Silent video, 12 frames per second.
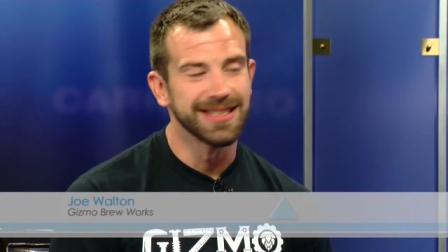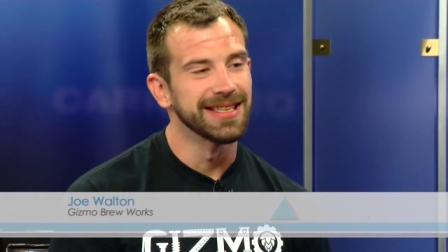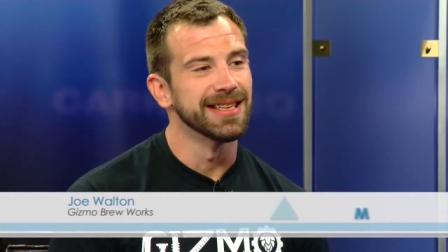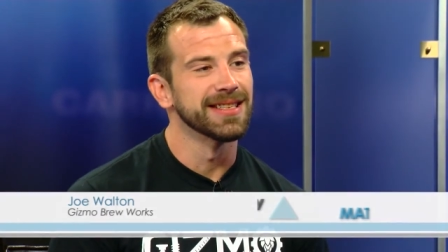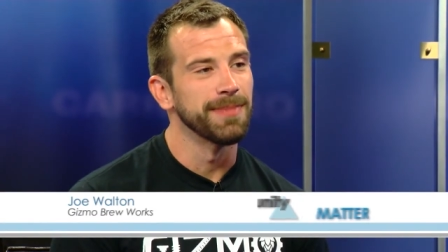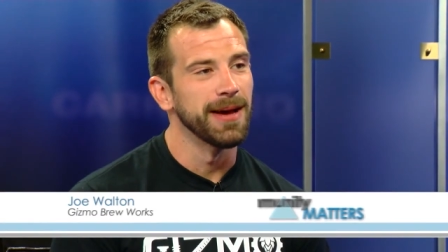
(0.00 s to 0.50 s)

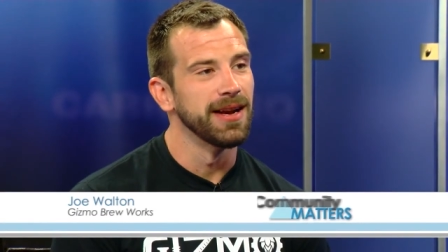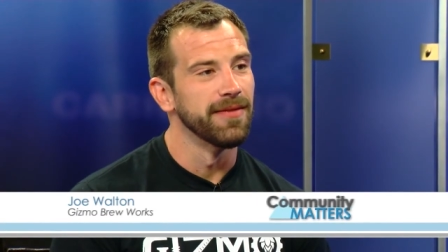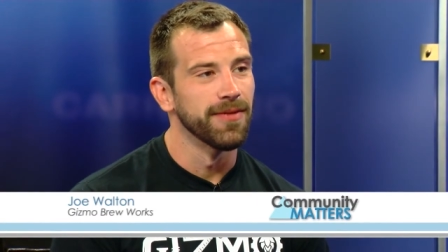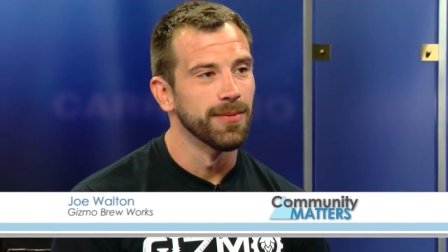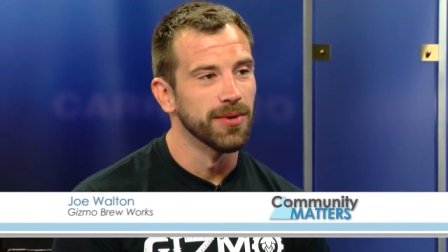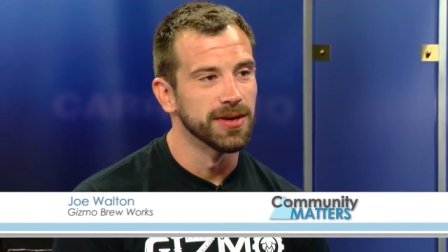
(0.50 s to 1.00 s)
expanded
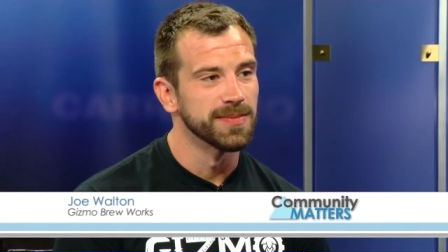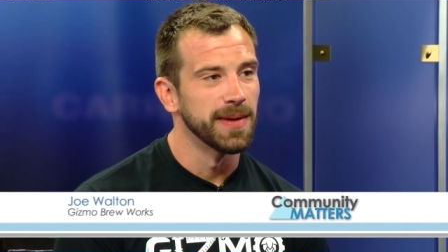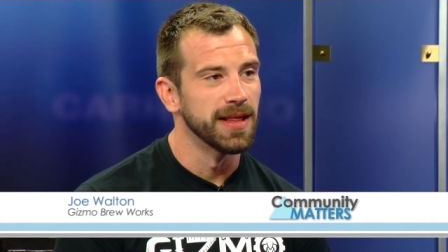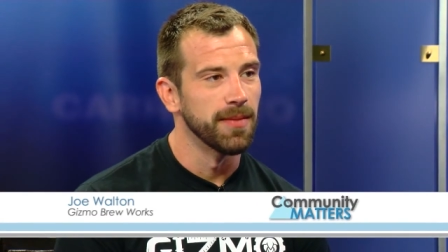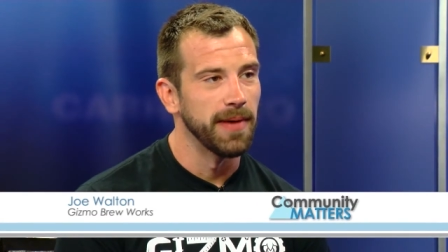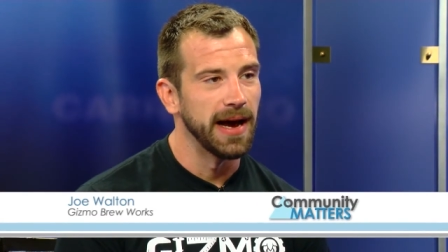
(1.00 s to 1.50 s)
from what it's been
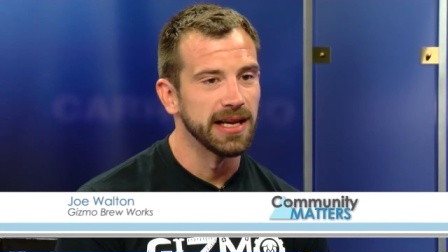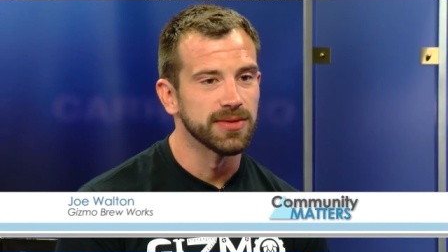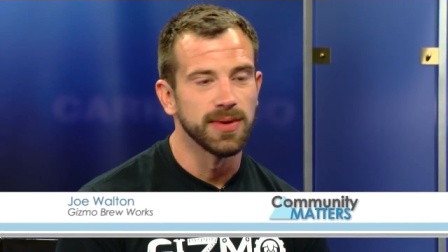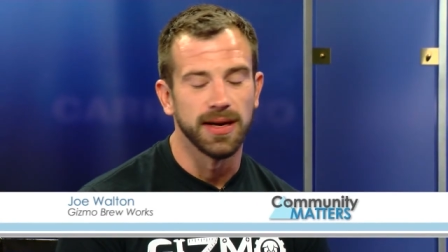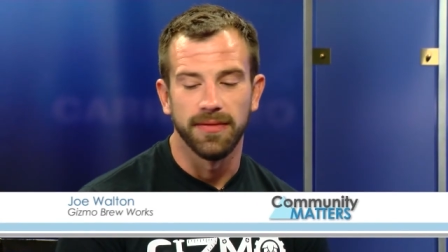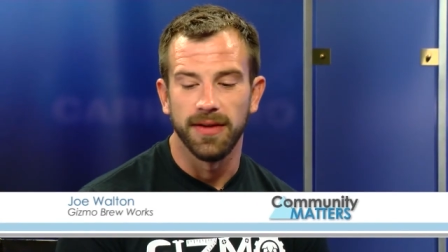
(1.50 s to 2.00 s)
in the past.
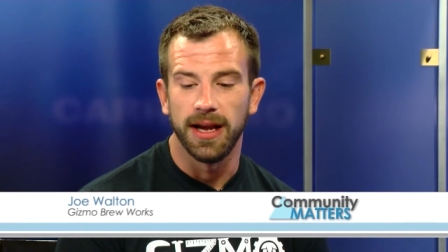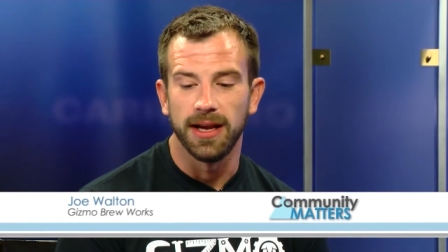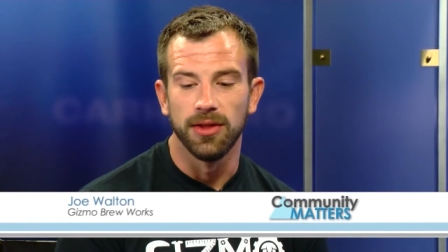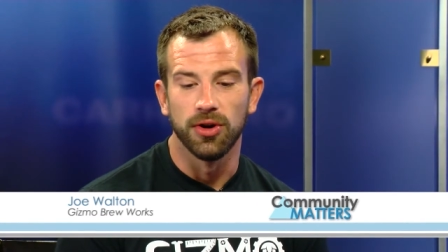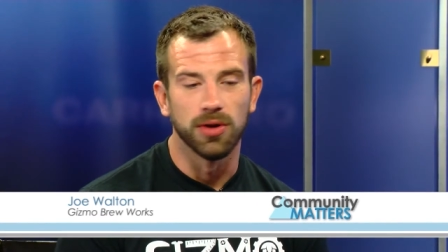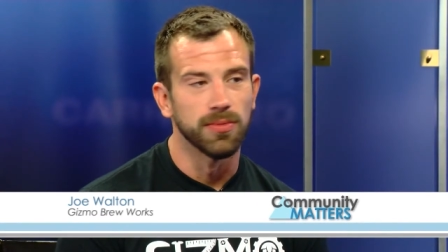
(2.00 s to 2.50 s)
We have
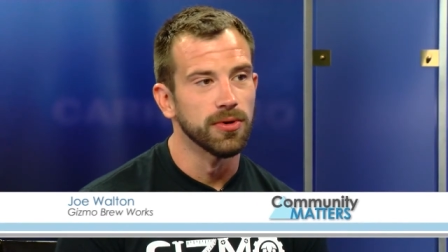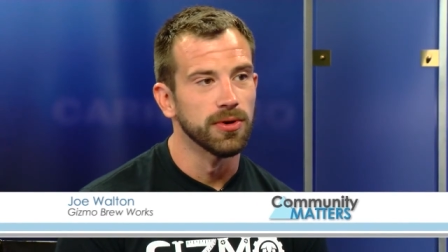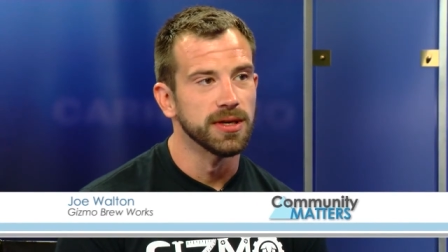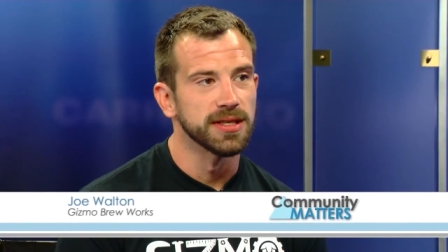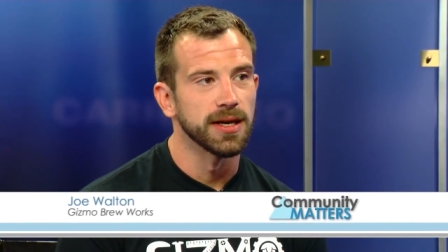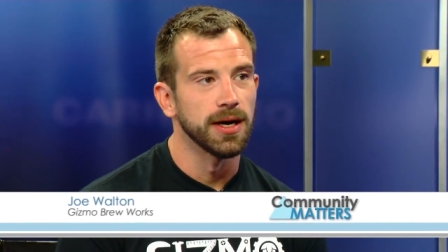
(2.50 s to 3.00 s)
8 local
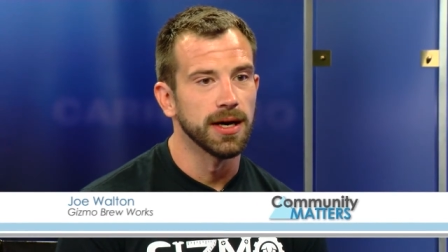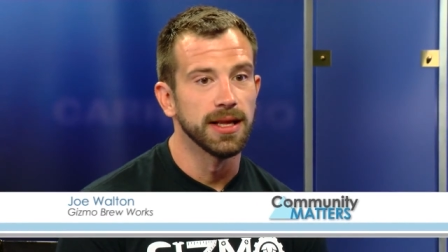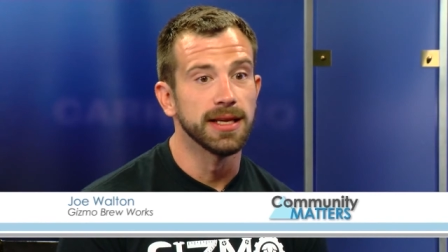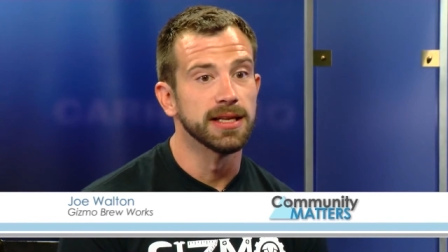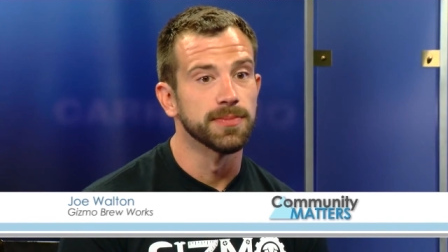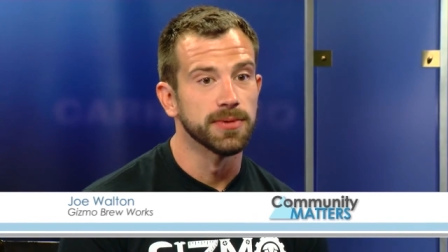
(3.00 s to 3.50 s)
breweries at
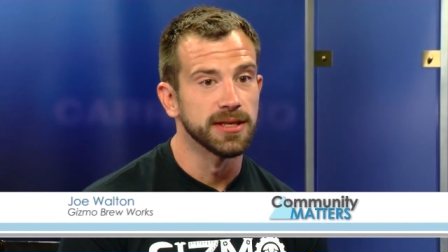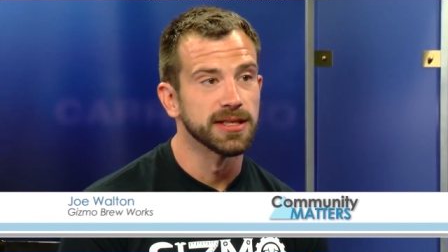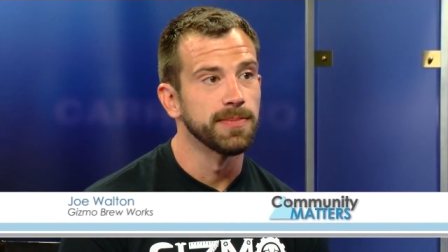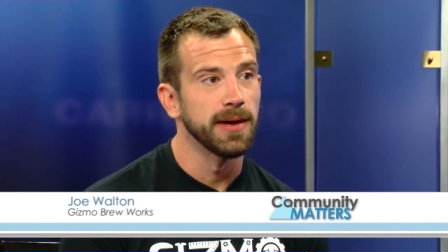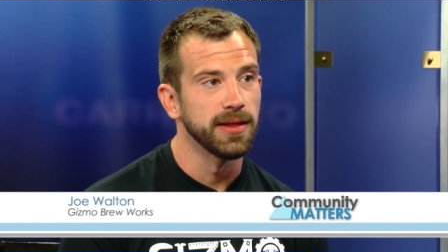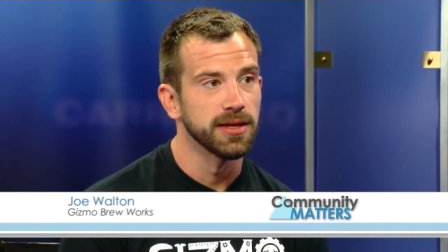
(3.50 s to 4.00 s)
least
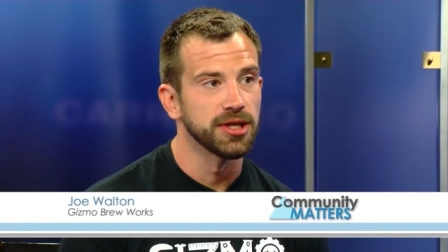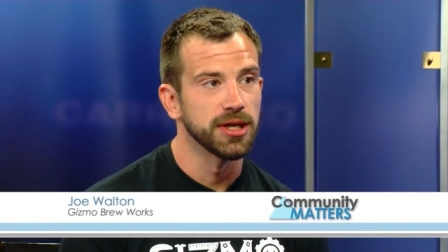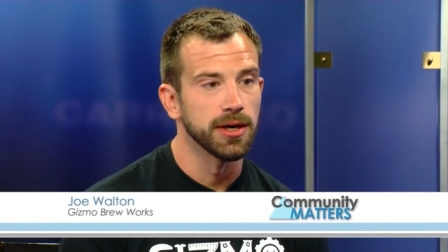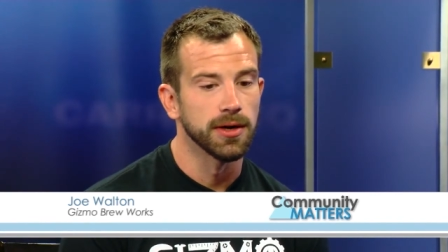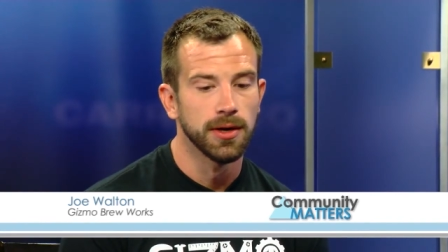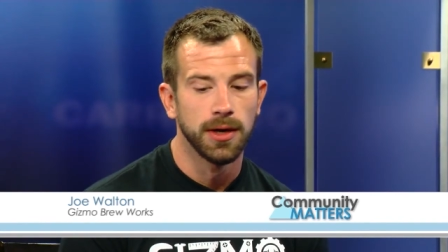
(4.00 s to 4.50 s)
participating this
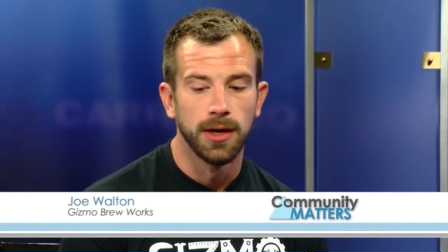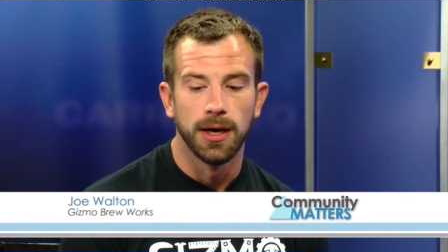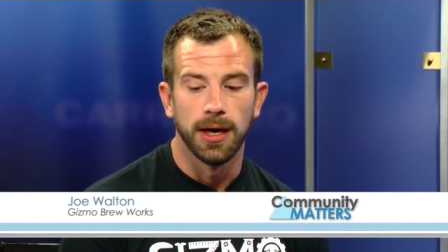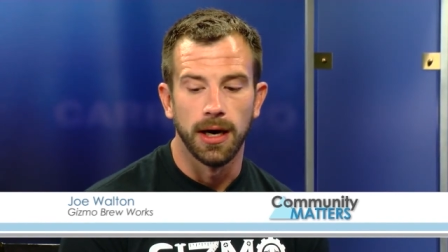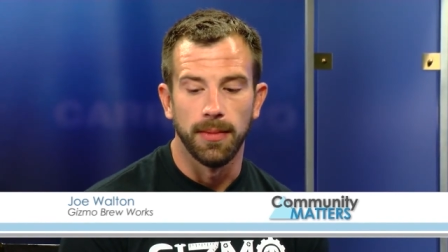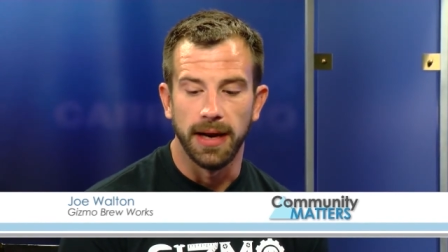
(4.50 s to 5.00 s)
year,
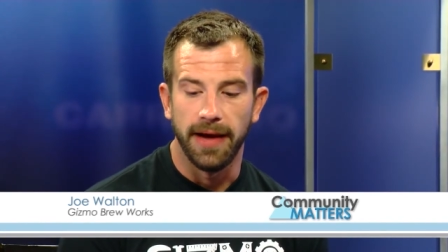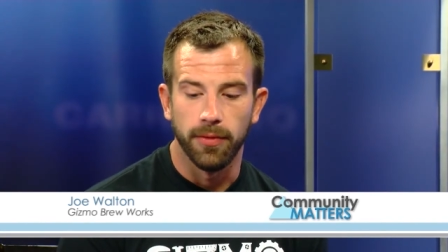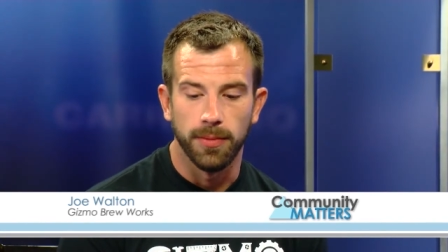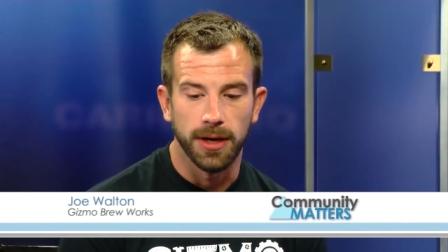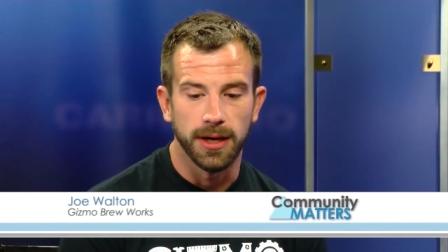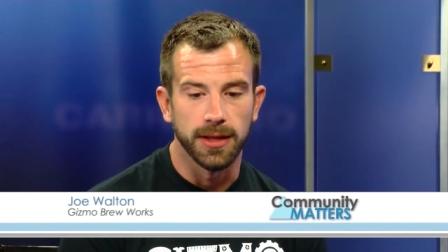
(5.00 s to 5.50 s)
and
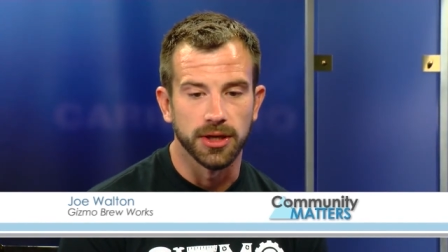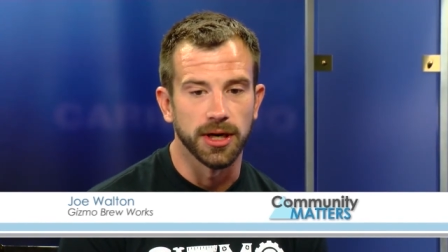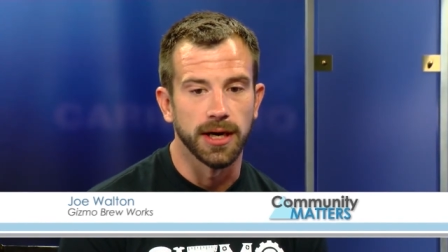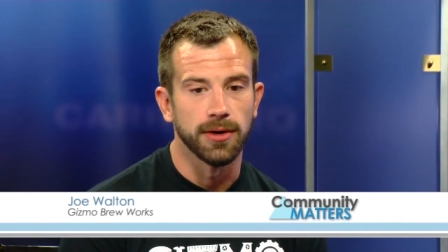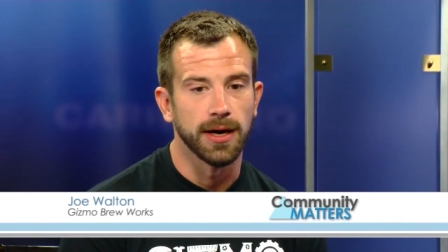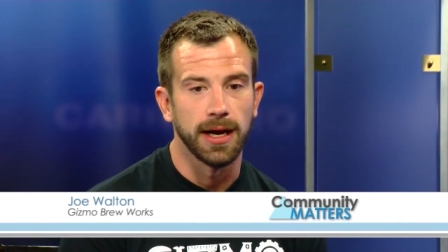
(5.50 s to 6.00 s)
everybody in the
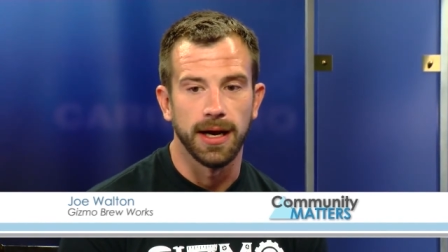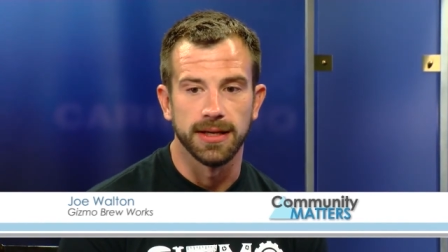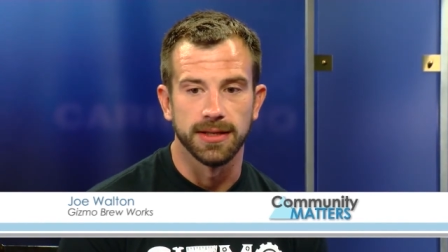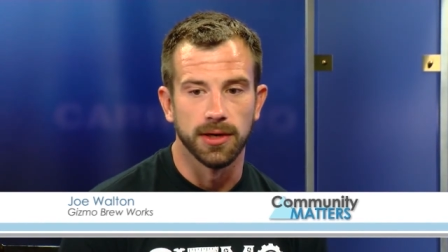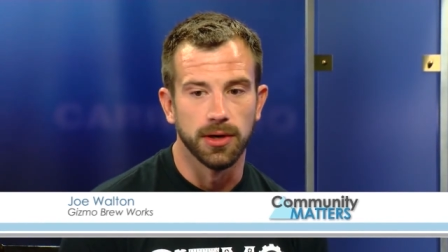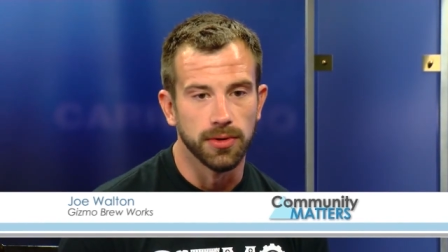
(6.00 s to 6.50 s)
Triangle kind of
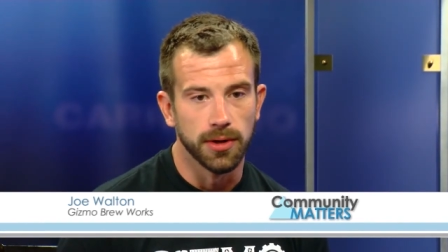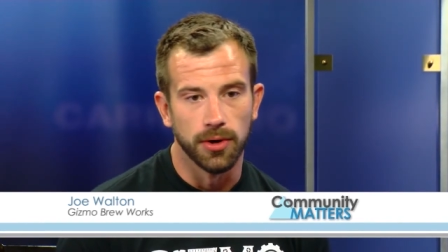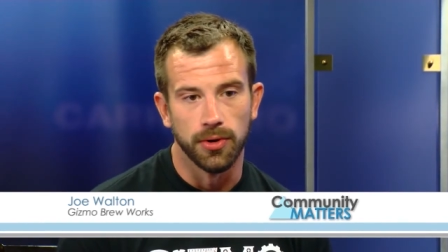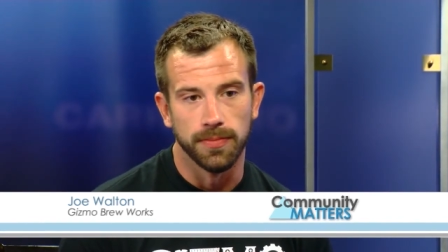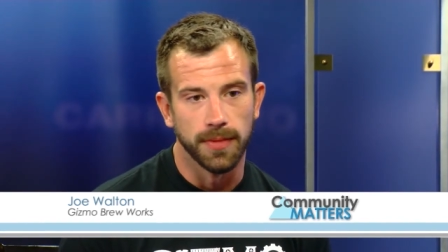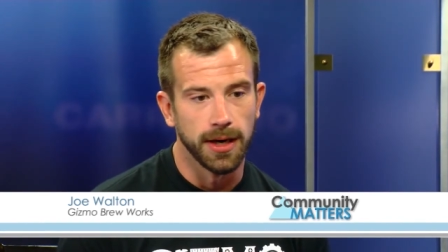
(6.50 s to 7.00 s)
has their own
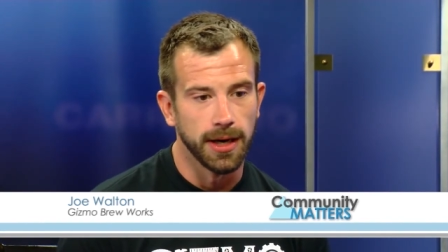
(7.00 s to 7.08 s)
little